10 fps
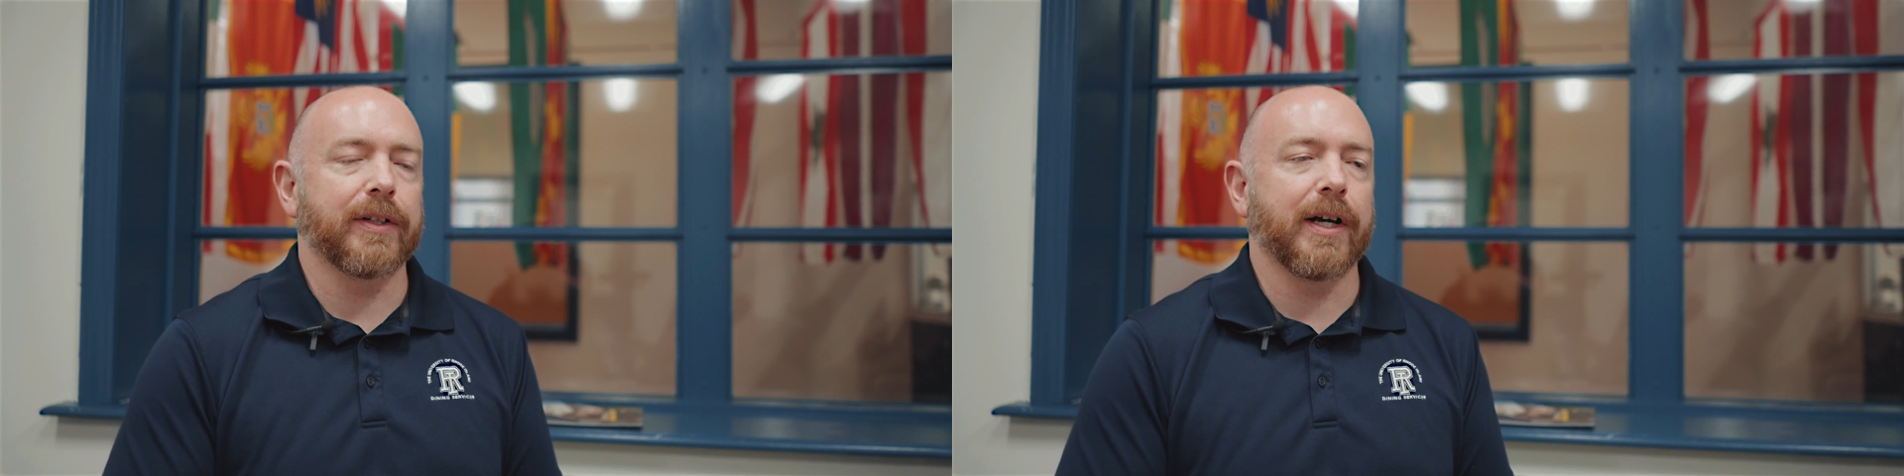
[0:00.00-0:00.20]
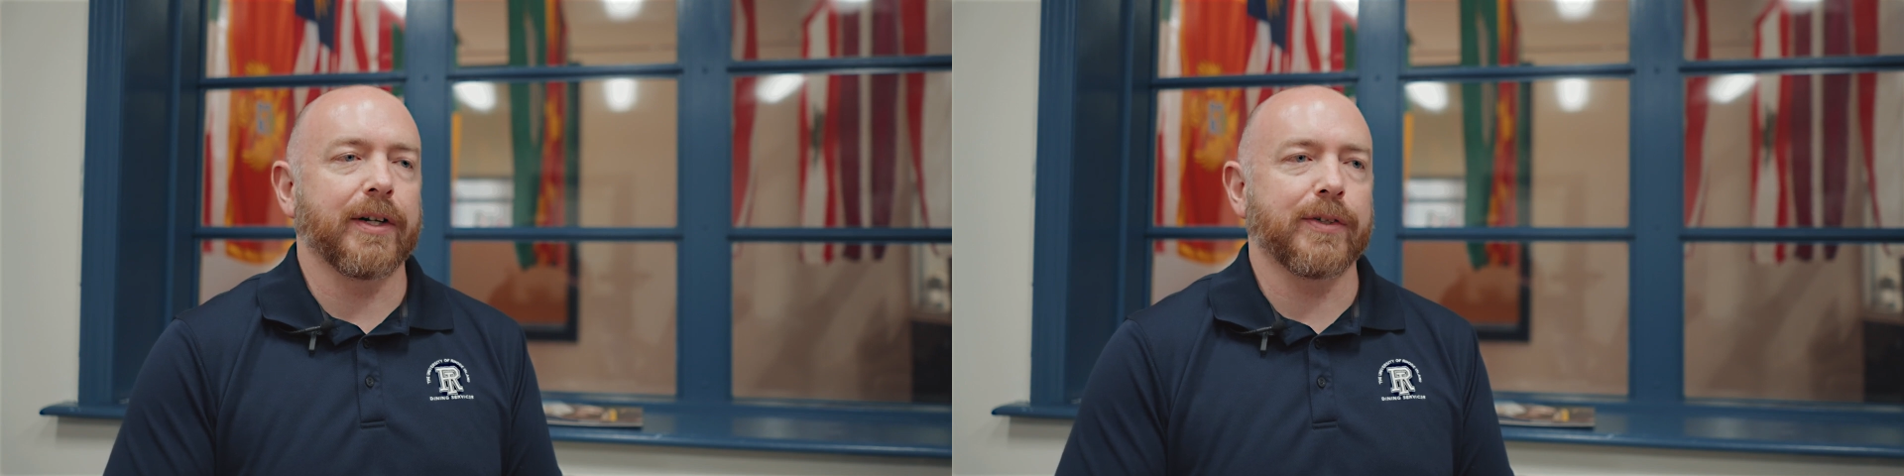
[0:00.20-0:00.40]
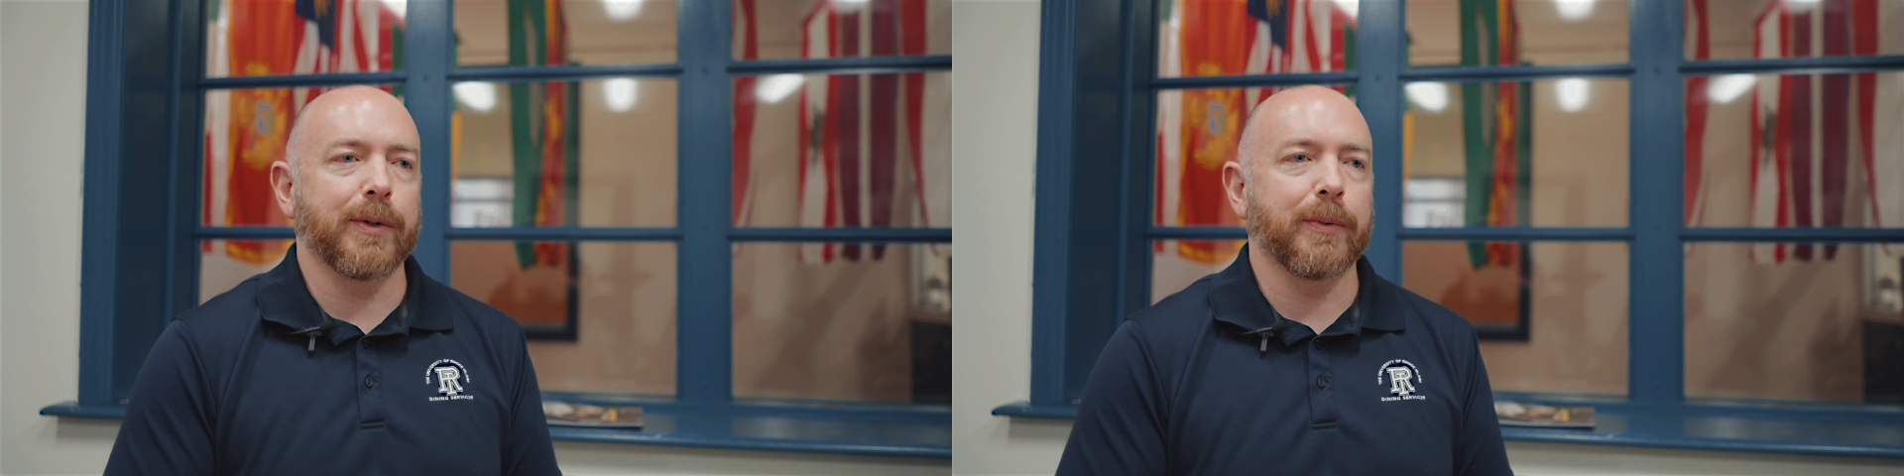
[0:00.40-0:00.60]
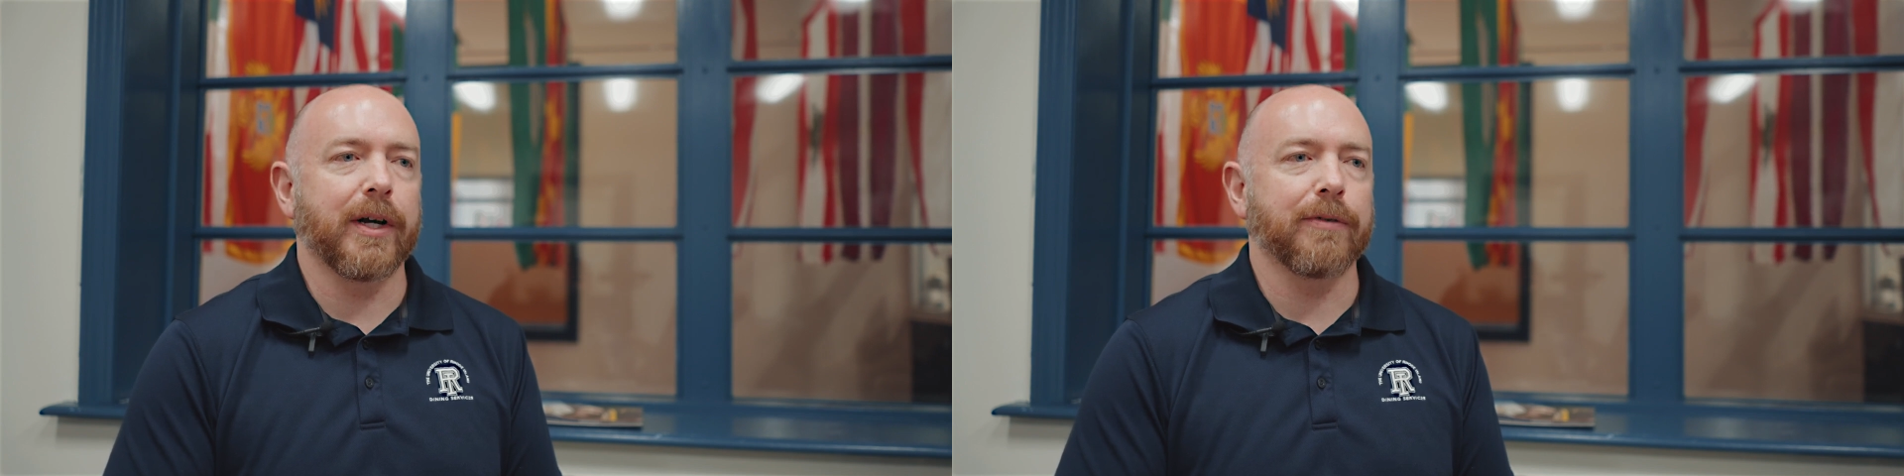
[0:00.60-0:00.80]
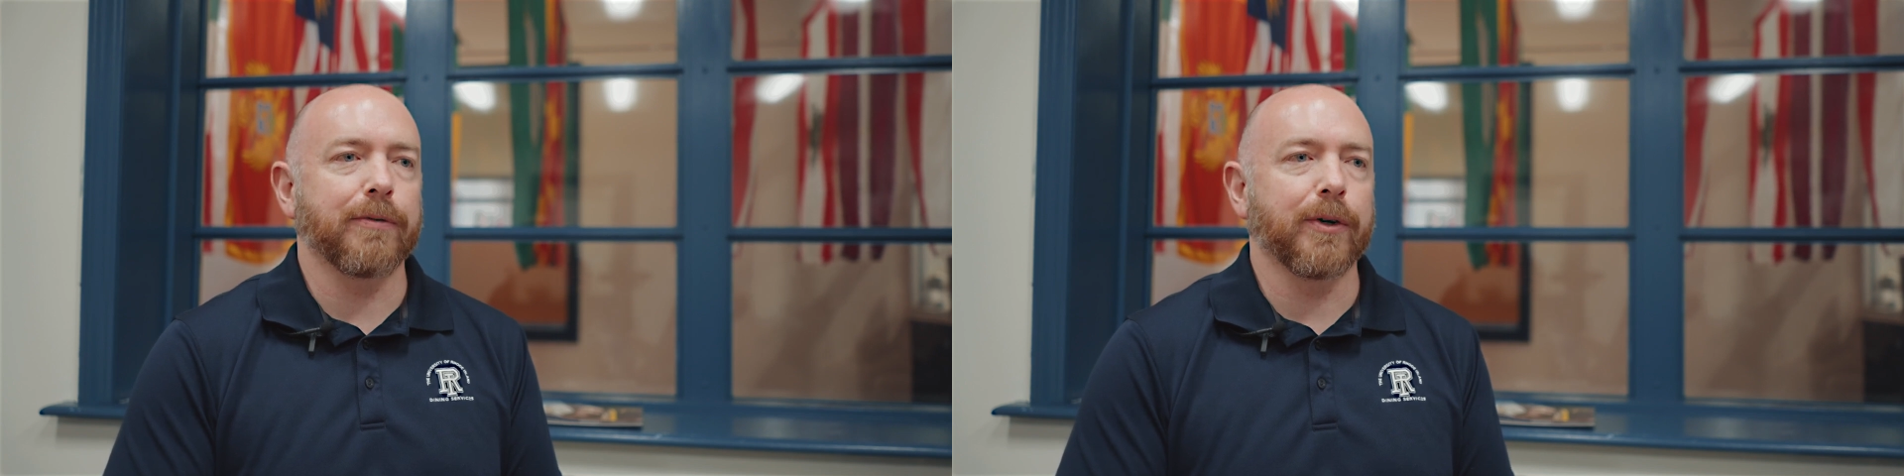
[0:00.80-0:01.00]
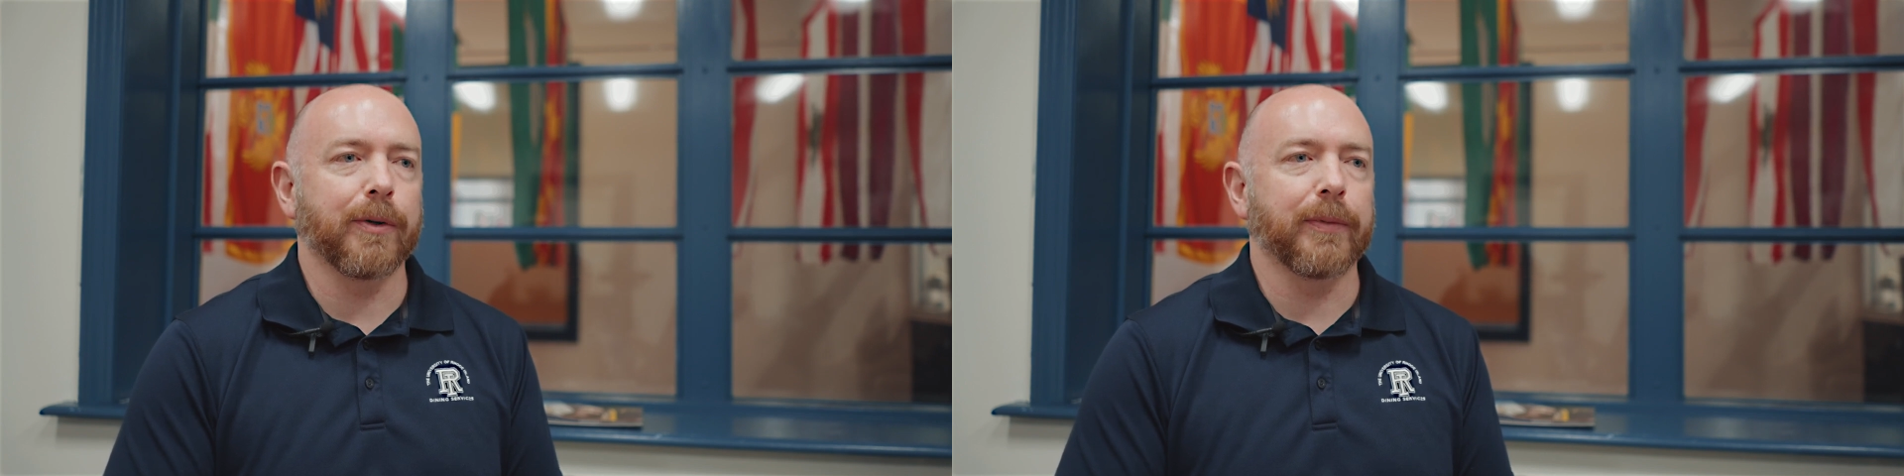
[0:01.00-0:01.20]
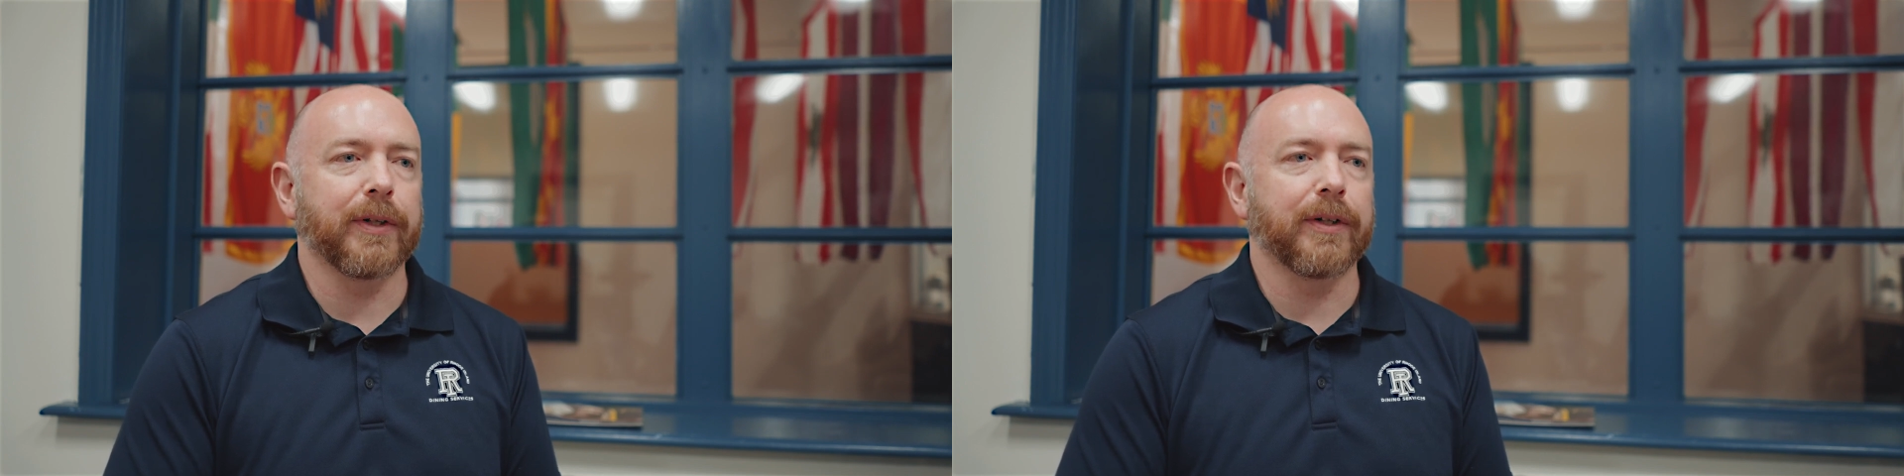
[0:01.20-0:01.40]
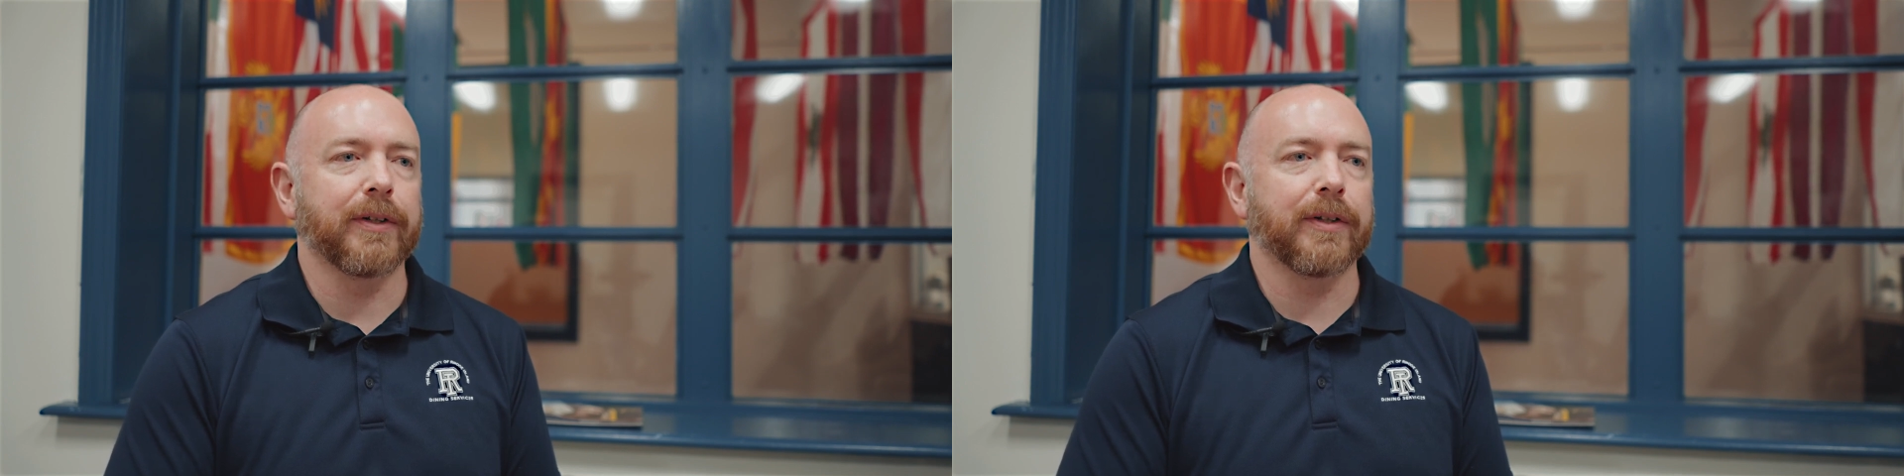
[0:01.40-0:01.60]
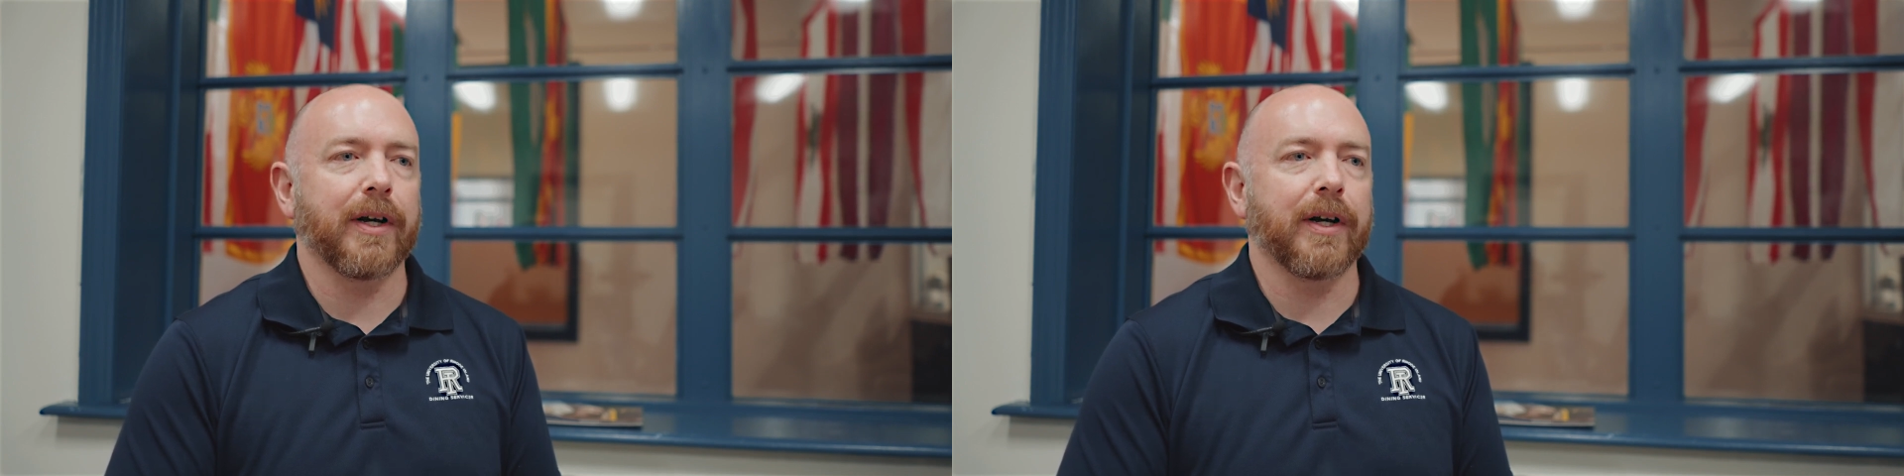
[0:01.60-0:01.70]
the Odyssey platform and